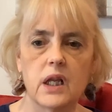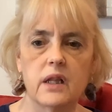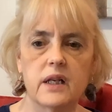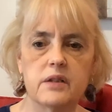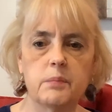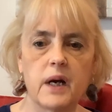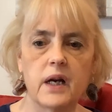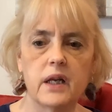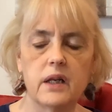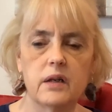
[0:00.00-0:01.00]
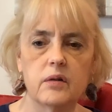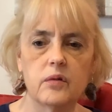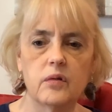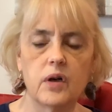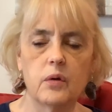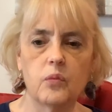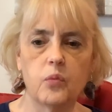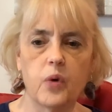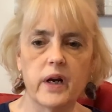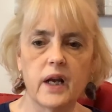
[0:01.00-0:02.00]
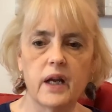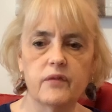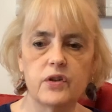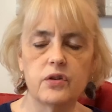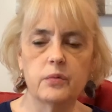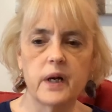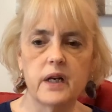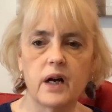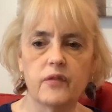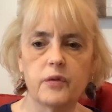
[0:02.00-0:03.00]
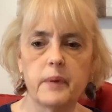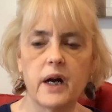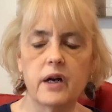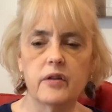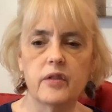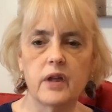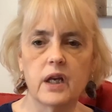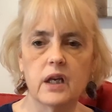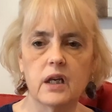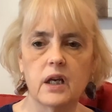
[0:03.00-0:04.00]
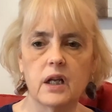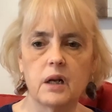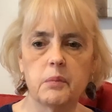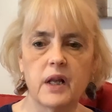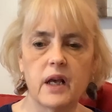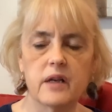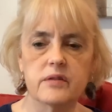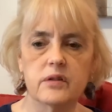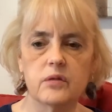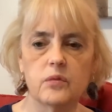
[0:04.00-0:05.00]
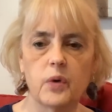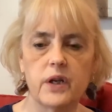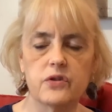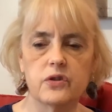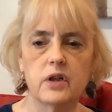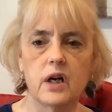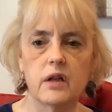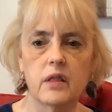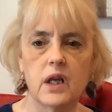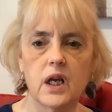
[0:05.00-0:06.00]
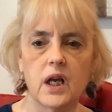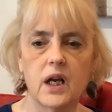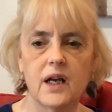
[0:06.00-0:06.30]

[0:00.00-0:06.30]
That's my what I have to do right now for my hard thing. And I'm going to ask, what is your hard thing?